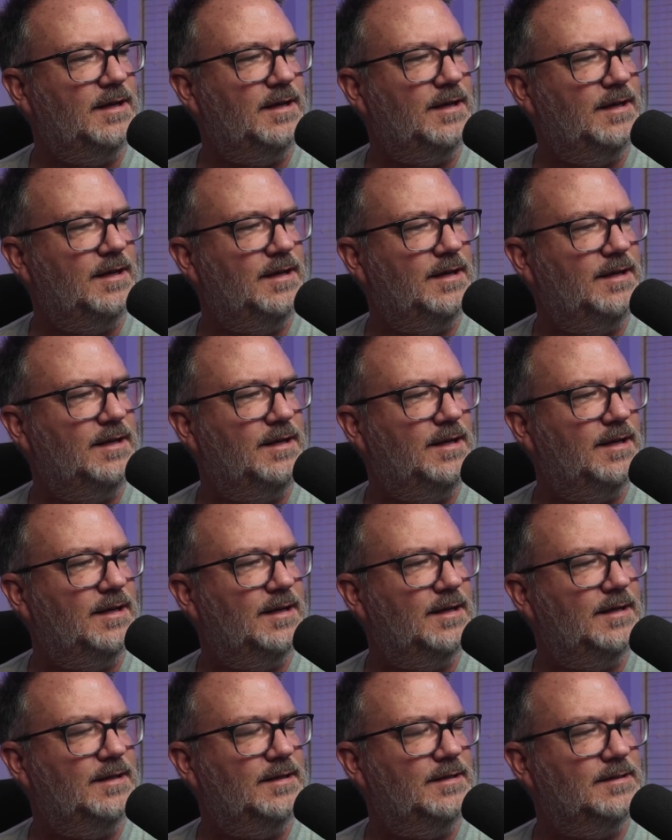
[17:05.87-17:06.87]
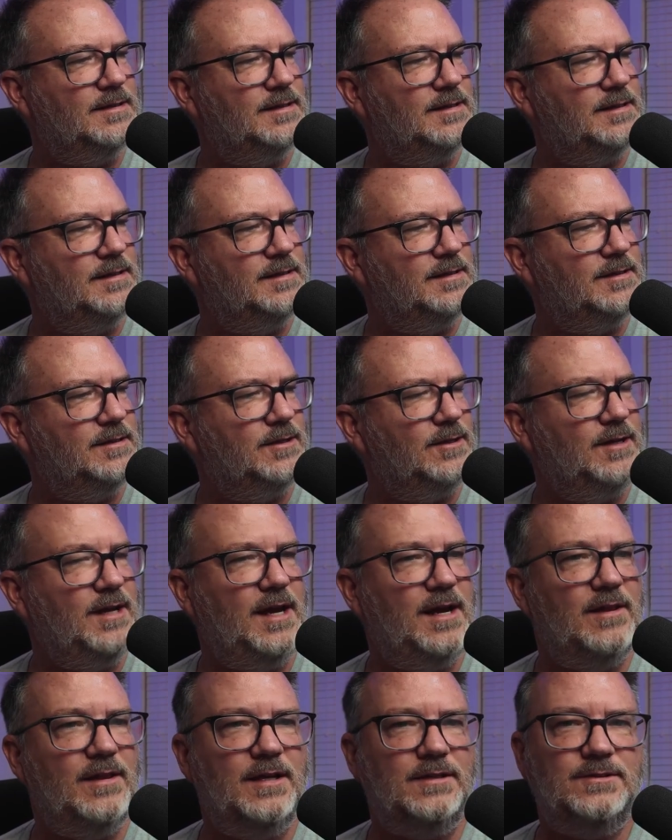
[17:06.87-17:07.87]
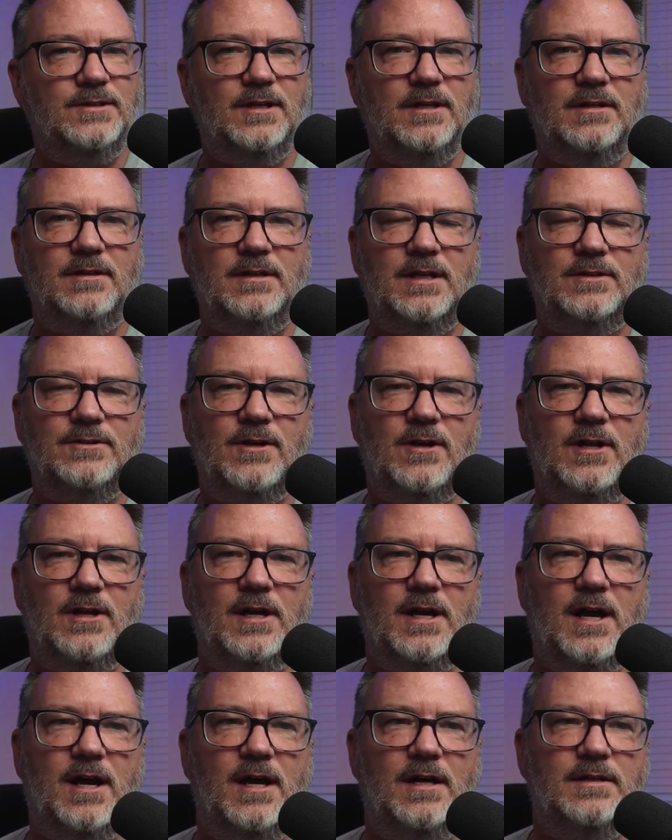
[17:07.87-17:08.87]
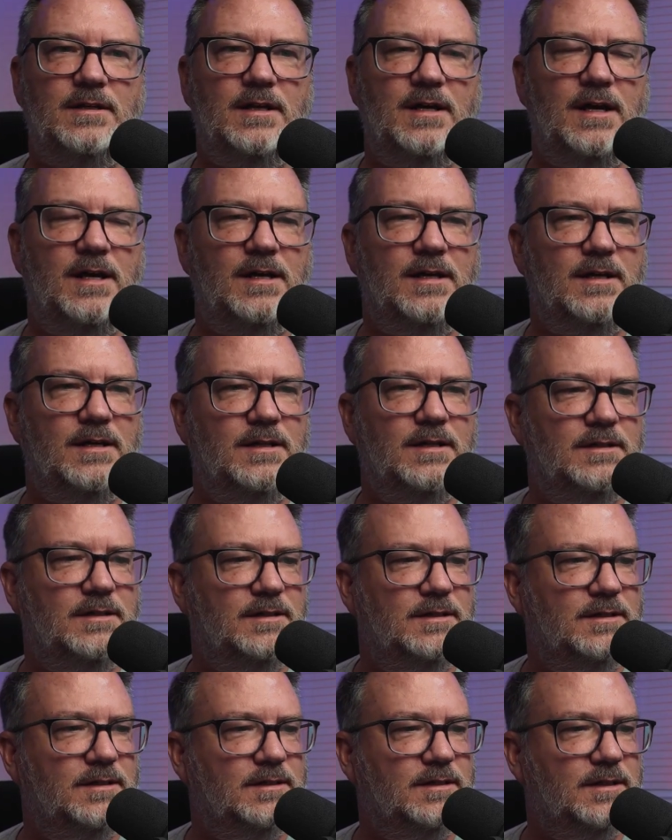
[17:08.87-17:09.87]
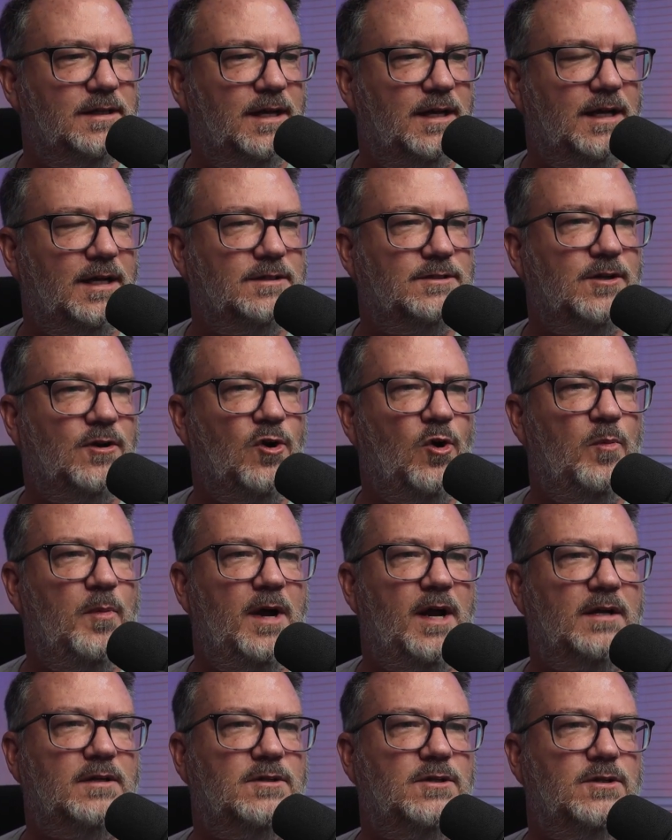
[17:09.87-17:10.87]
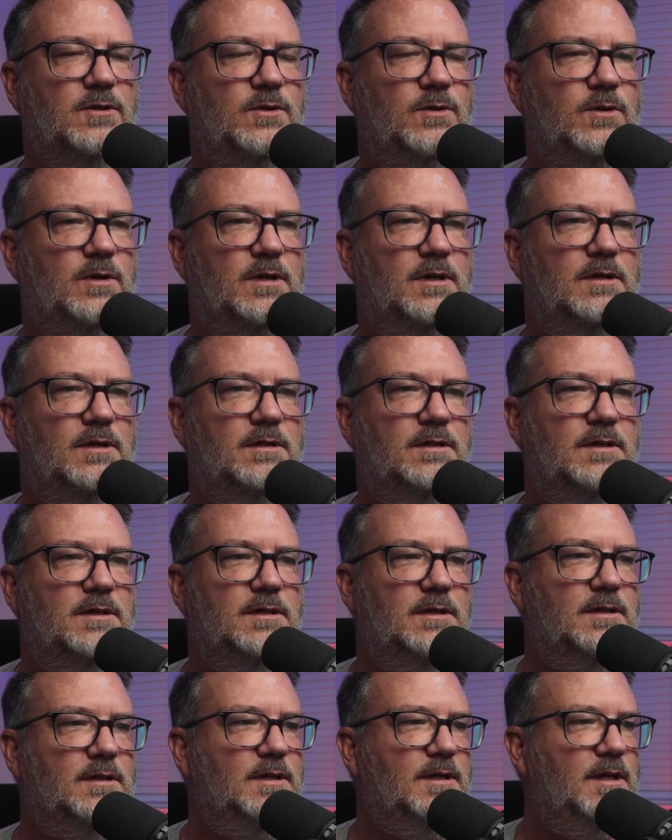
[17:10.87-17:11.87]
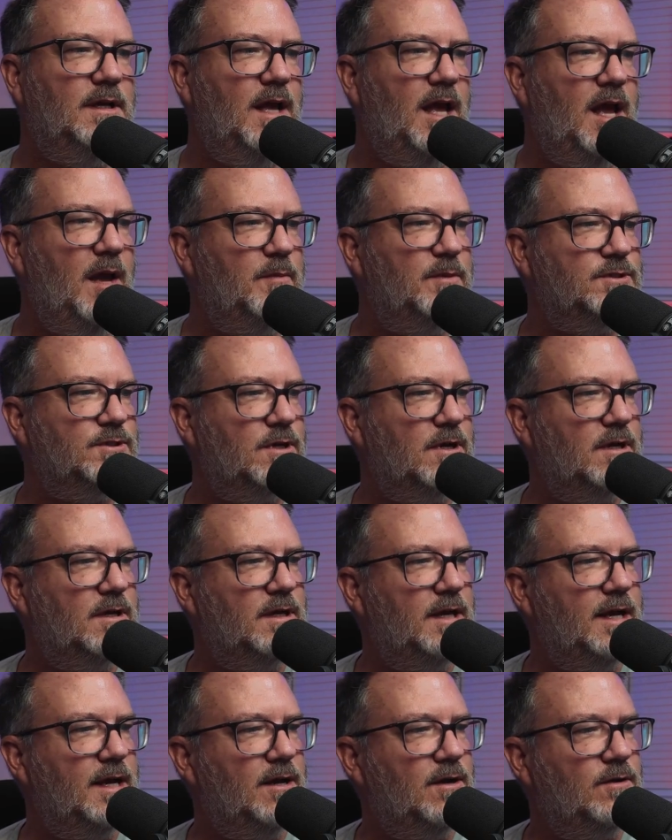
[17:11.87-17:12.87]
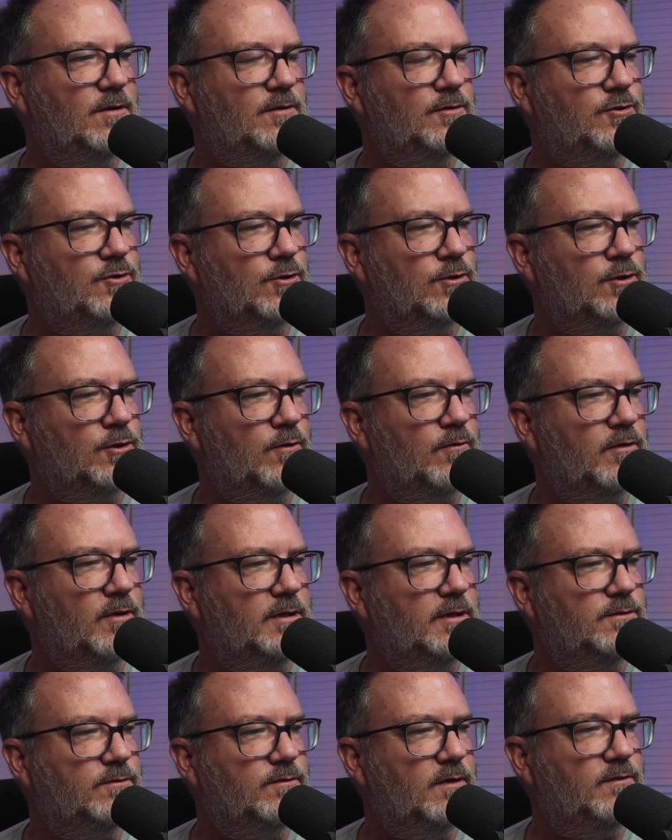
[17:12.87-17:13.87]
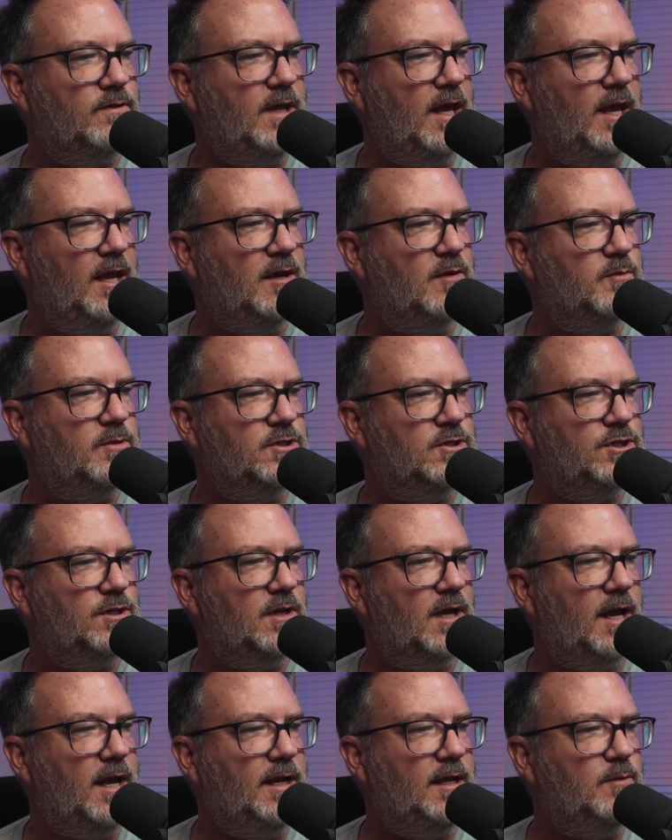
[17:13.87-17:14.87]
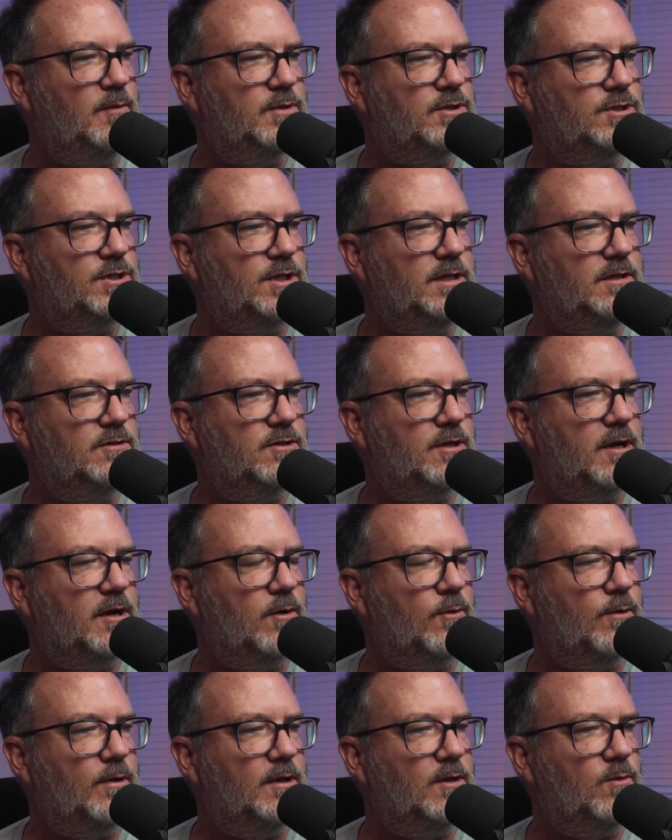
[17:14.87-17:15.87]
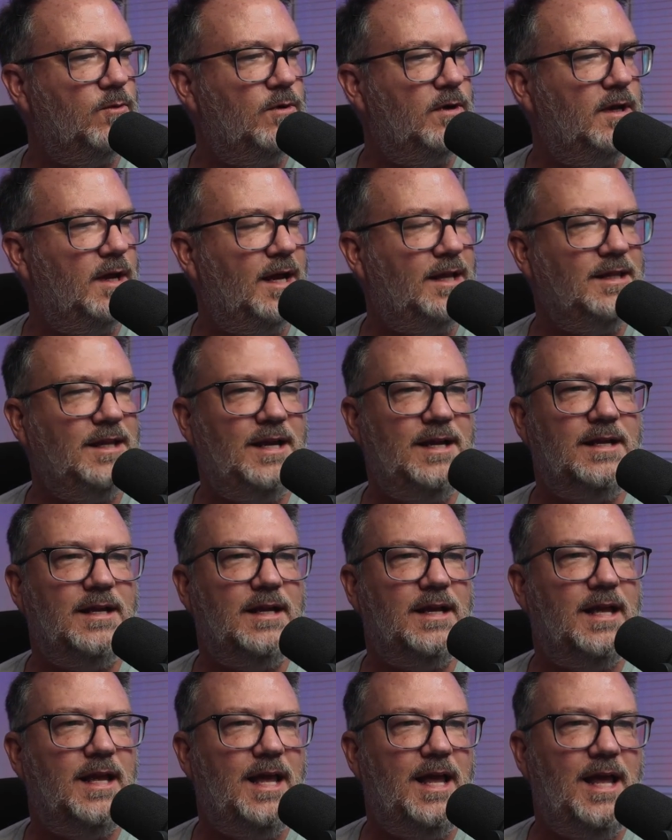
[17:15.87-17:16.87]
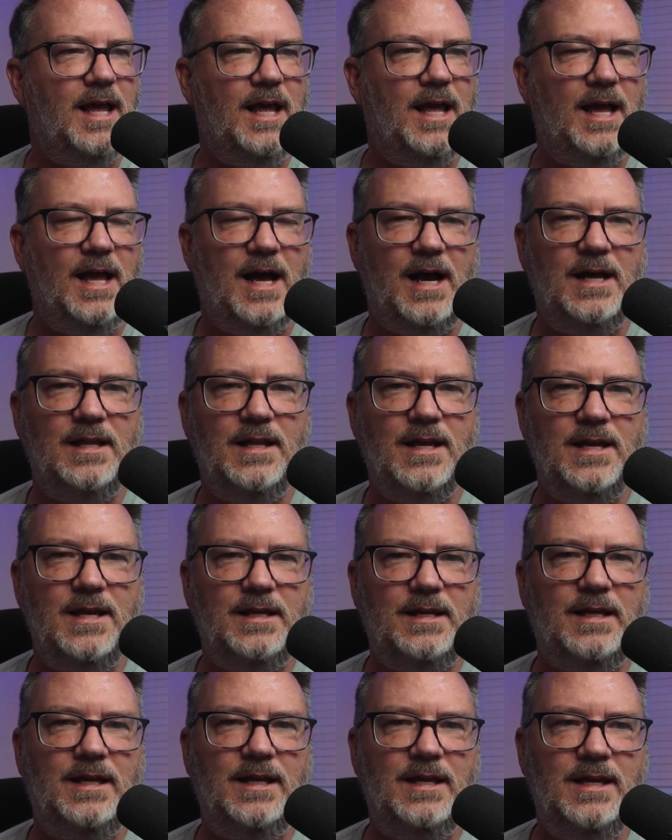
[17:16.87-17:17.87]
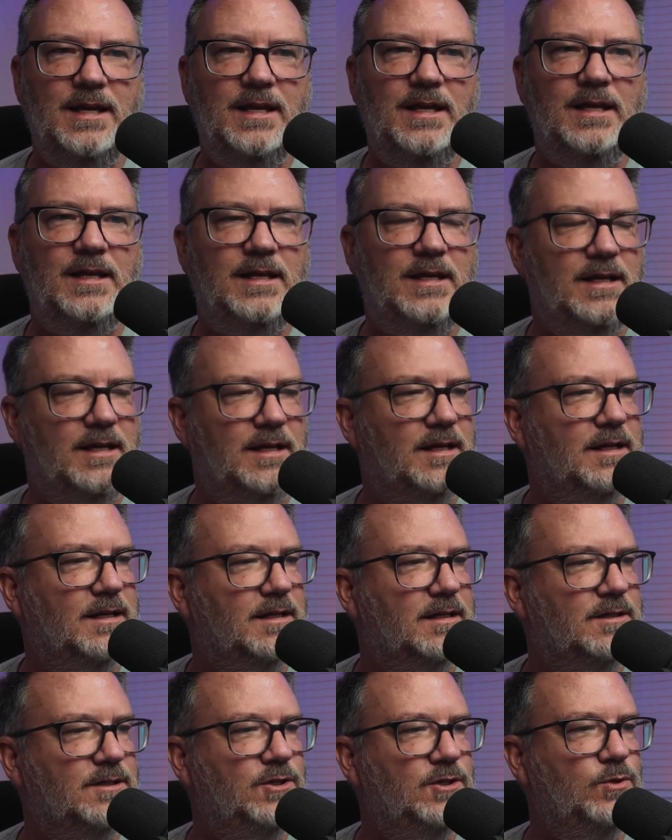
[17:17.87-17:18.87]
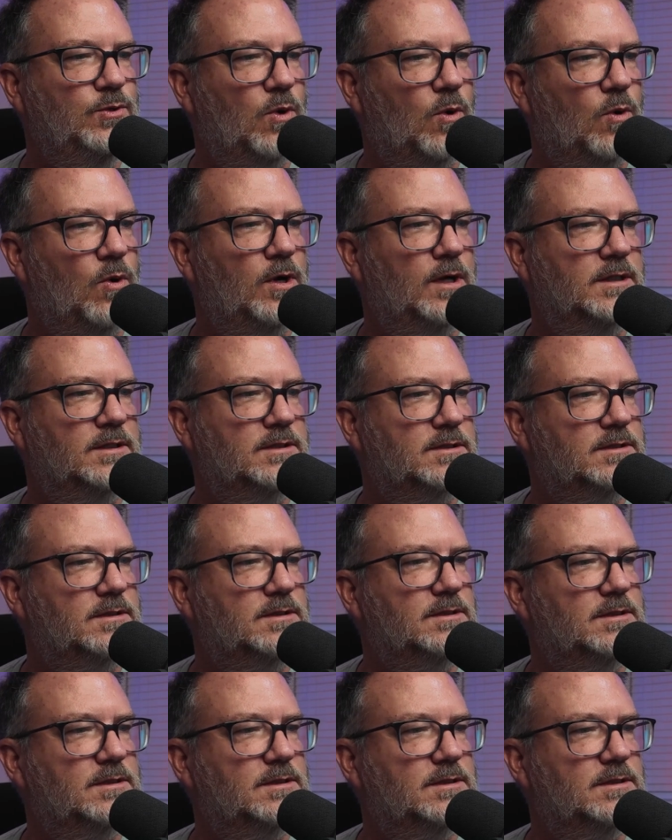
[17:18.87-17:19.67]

And uh, so, yeah, that's it. That's all I got. I, uh, I guess I'll go back to uh, Amazon now and drill over these fifty eighty machines that I really want. I like, I like getting new toys.